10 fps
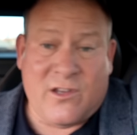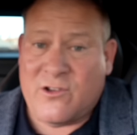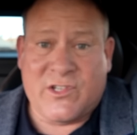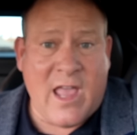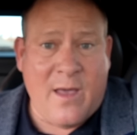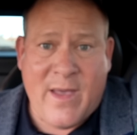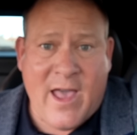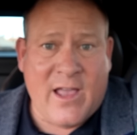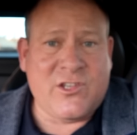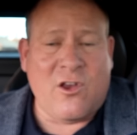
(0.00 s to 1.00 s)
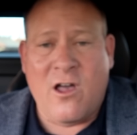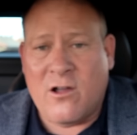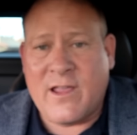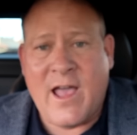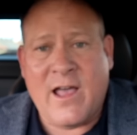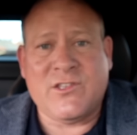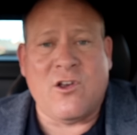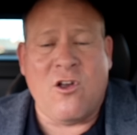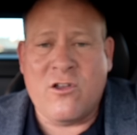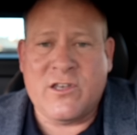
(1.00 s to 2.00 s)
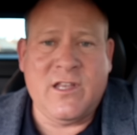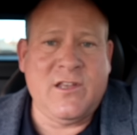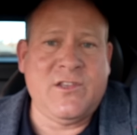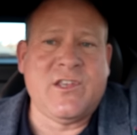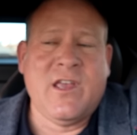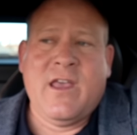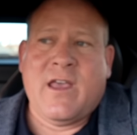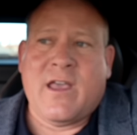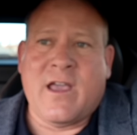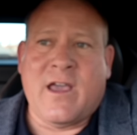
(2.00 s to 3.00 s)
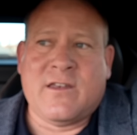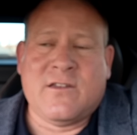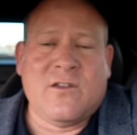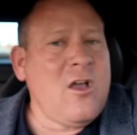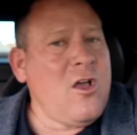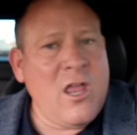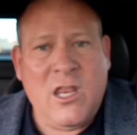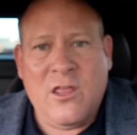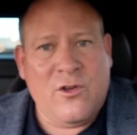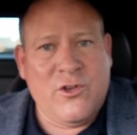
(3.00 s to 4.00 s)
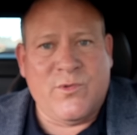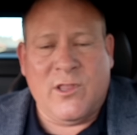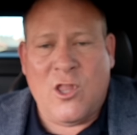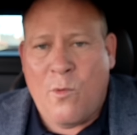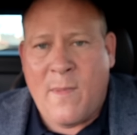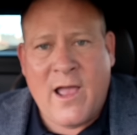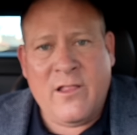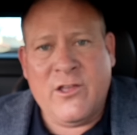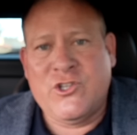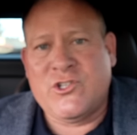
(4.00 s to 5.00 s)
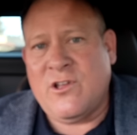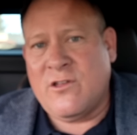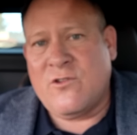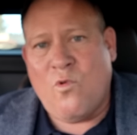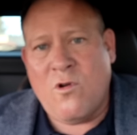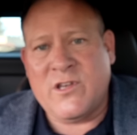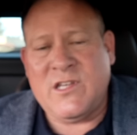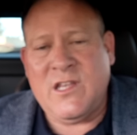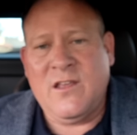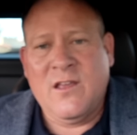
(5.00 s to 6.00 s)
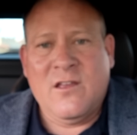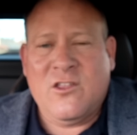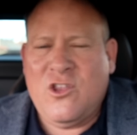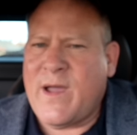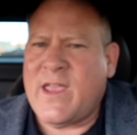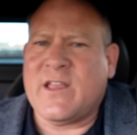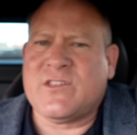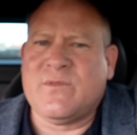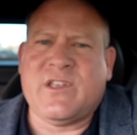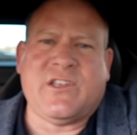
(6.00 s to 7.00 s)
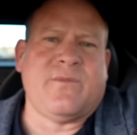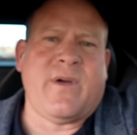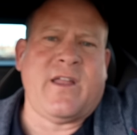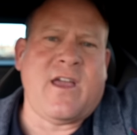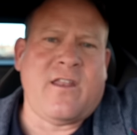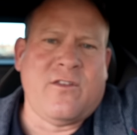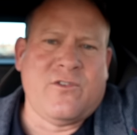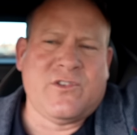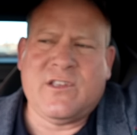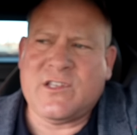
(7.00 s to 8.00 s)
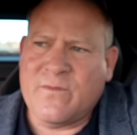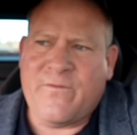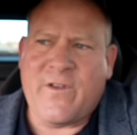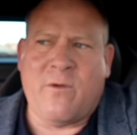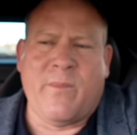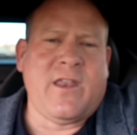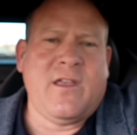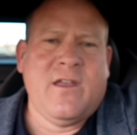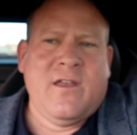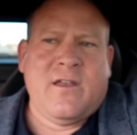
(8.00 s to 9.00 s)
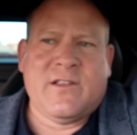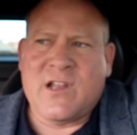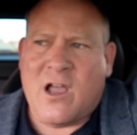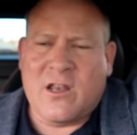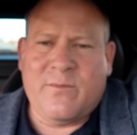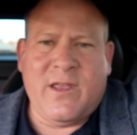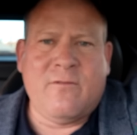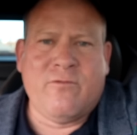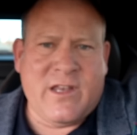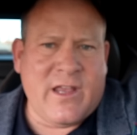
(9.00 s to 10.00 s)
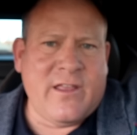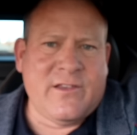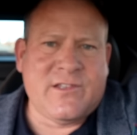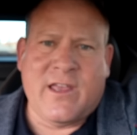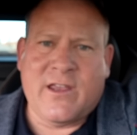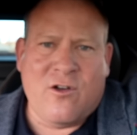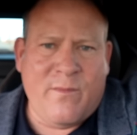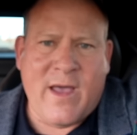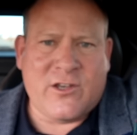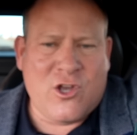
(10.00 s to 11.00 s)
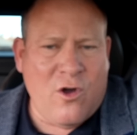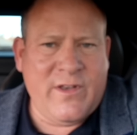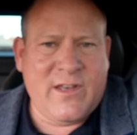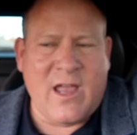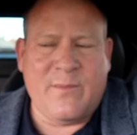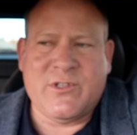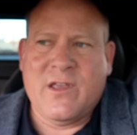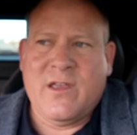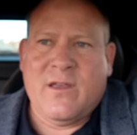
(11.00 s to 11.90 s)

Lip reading: Scat Packs, our Hellcats, our RTs, and any of those with low mileage, still under warranty. You might get some decent money out of those, at least some fair money. It's not going to be ridiculous like going back to COVID times,